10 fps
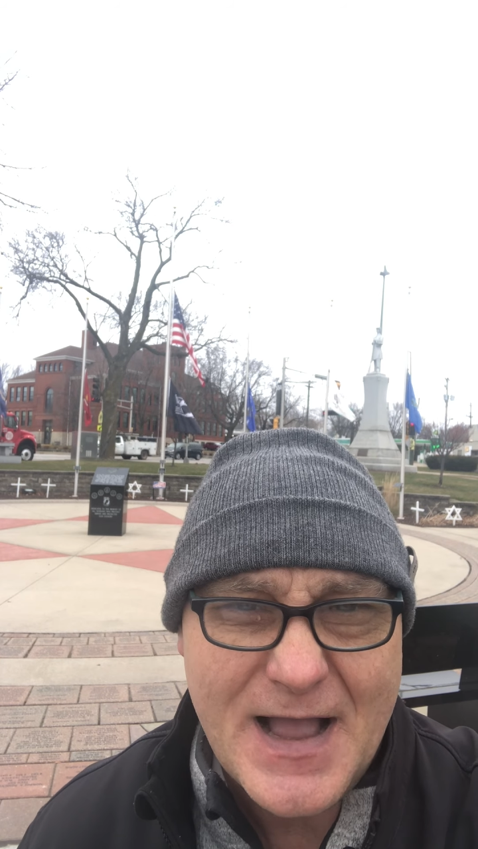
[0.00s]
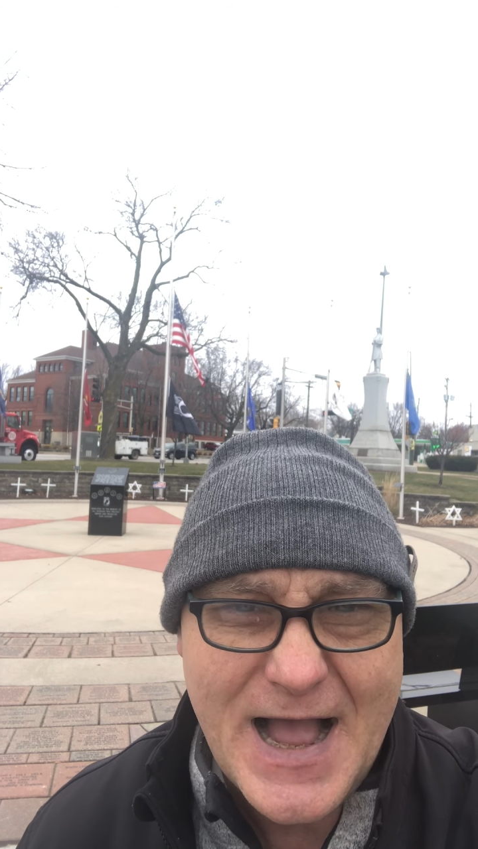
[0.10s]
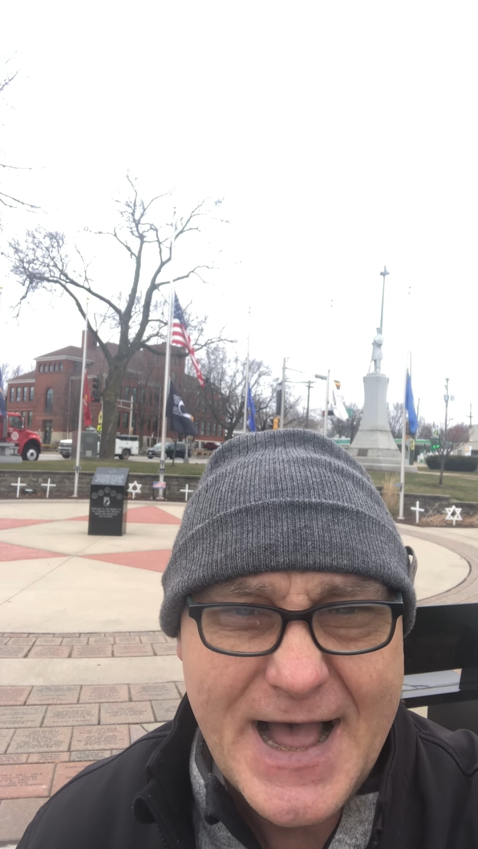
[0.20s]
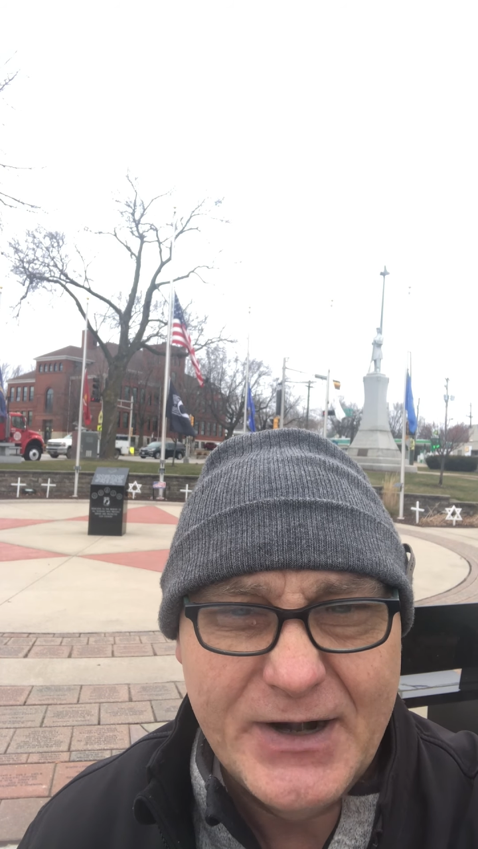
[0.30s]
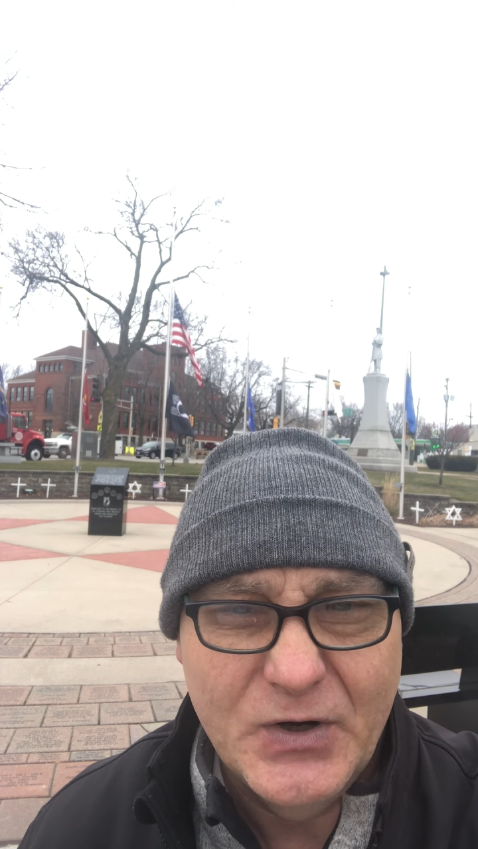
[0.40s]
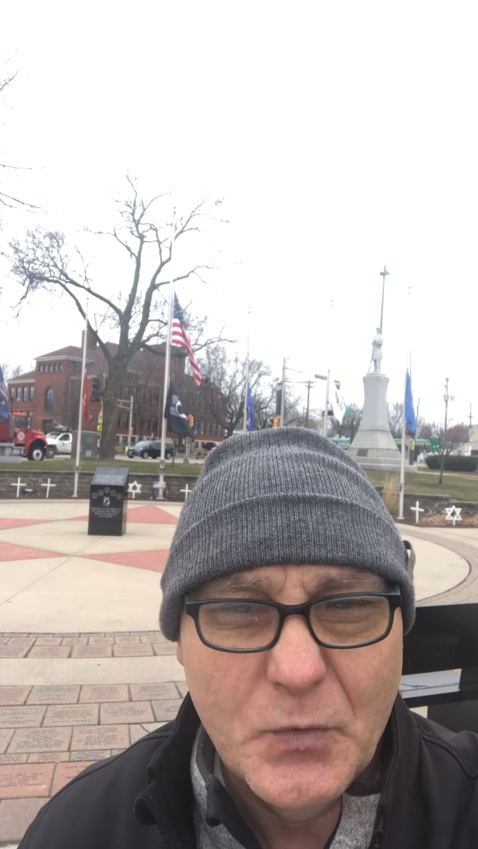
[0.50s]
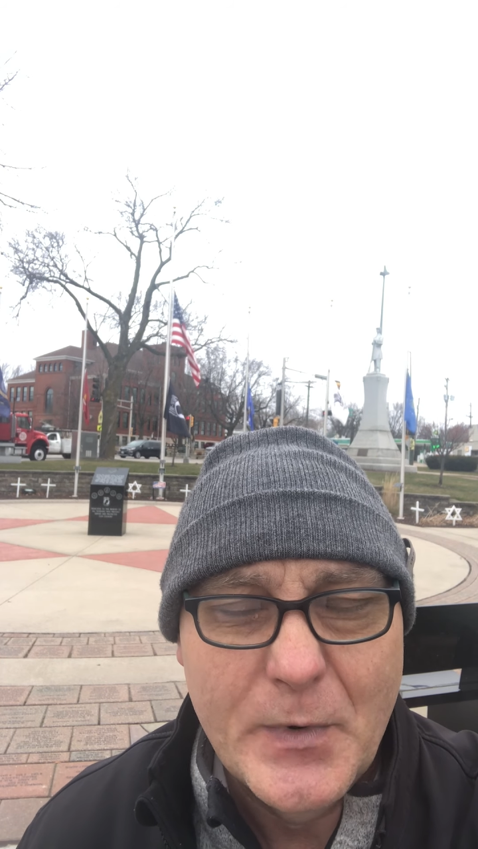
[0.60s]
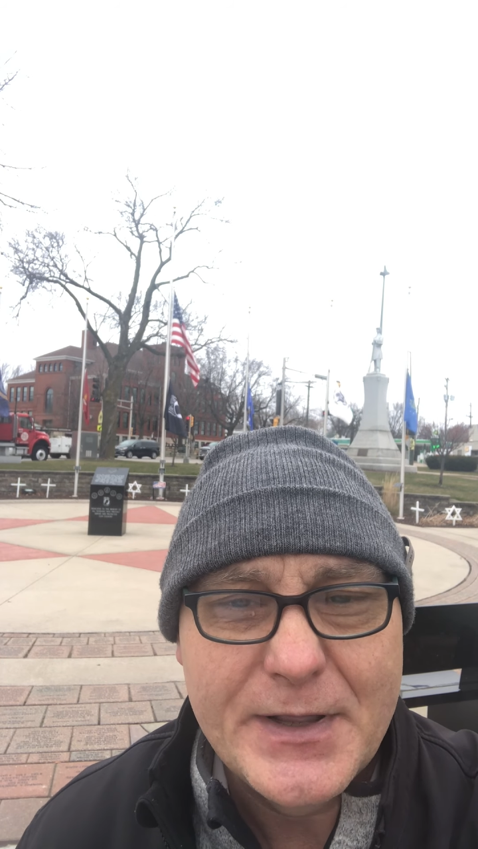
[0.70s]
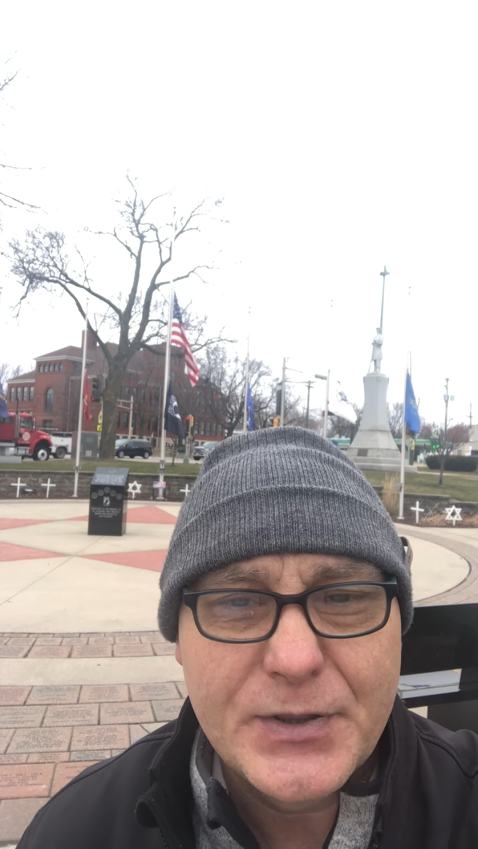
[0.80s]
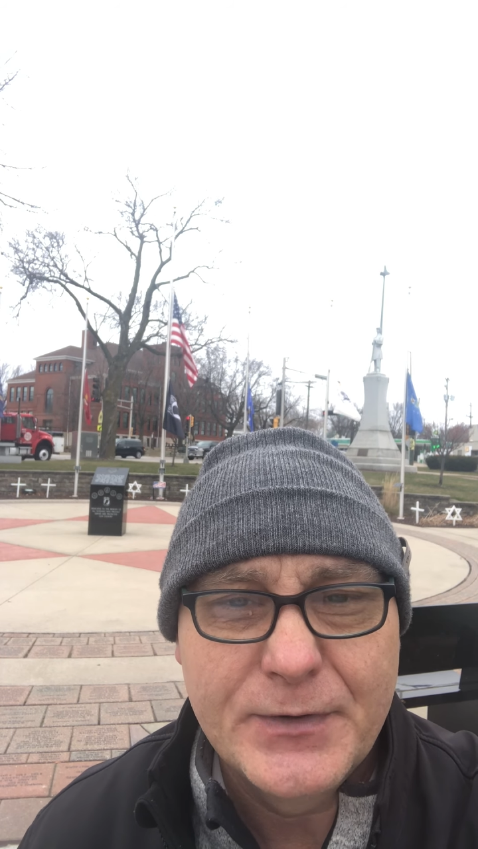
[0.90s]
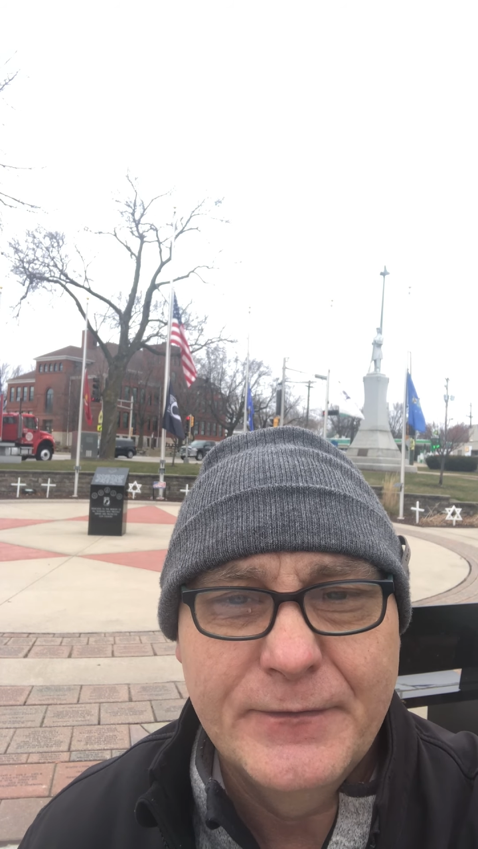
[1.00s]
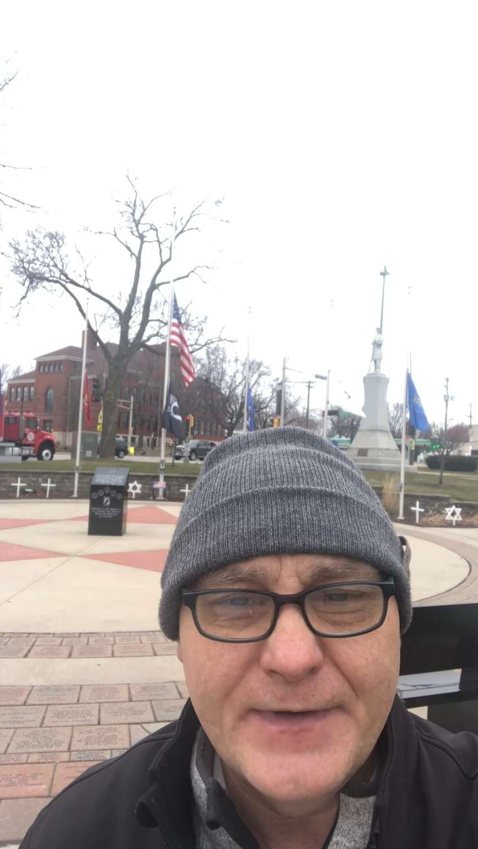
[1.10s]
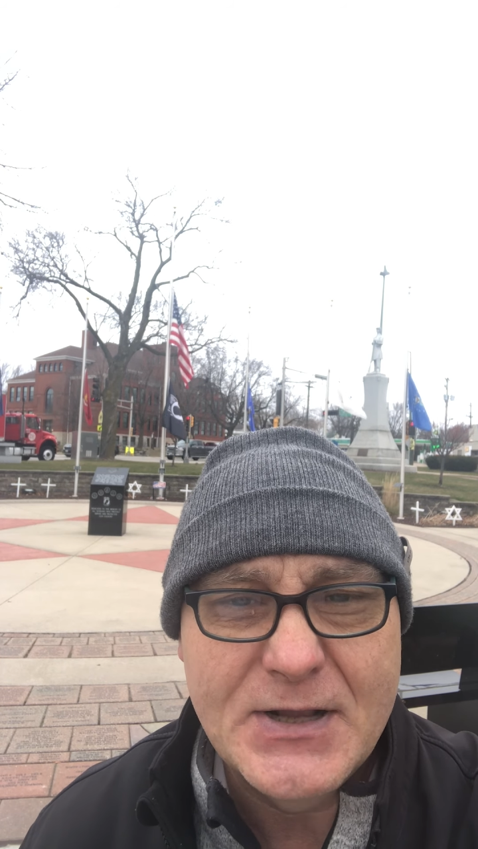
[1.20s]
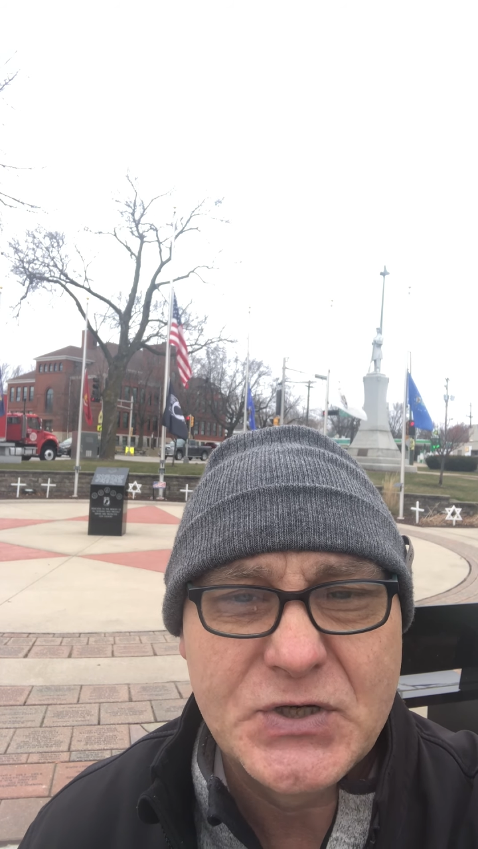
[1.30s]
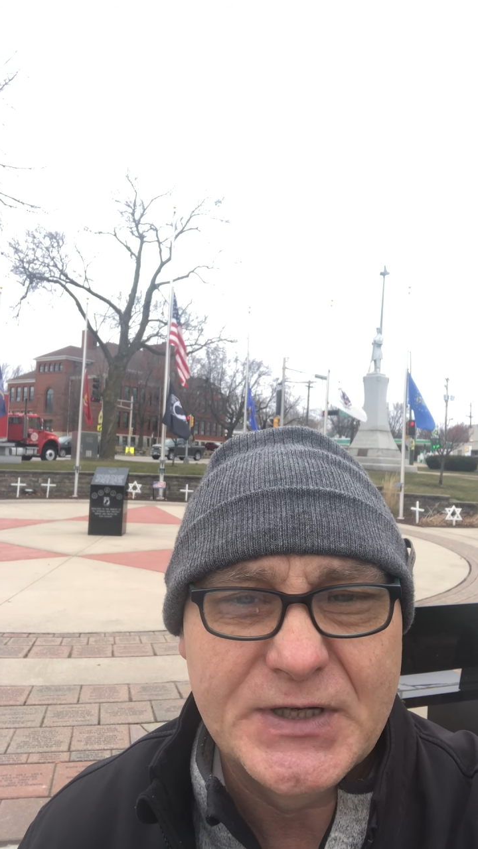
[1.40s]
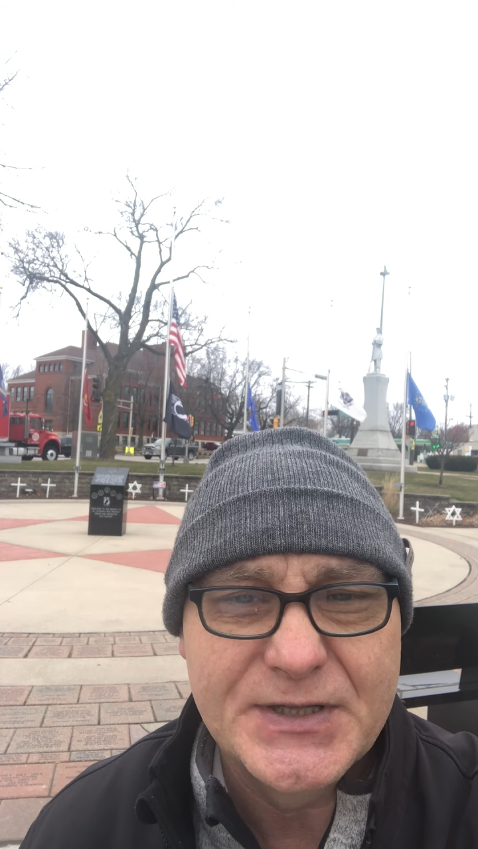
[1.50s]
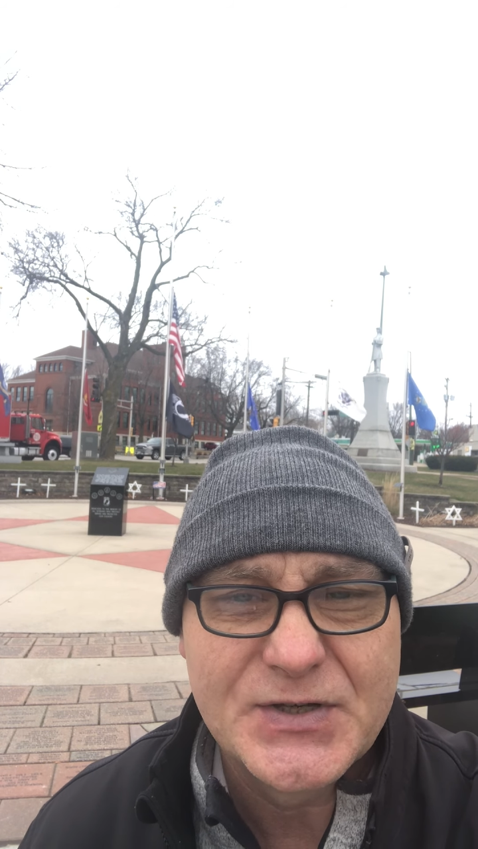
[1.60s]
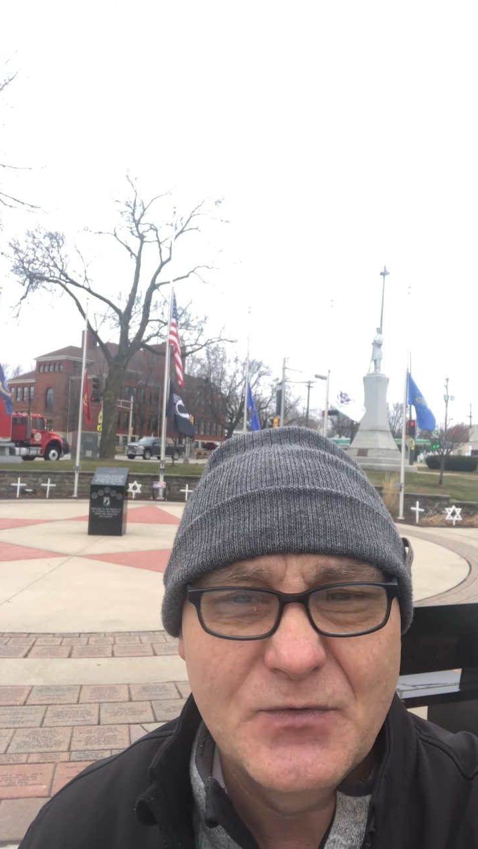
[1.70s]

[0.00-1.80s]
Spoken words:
on or with veterans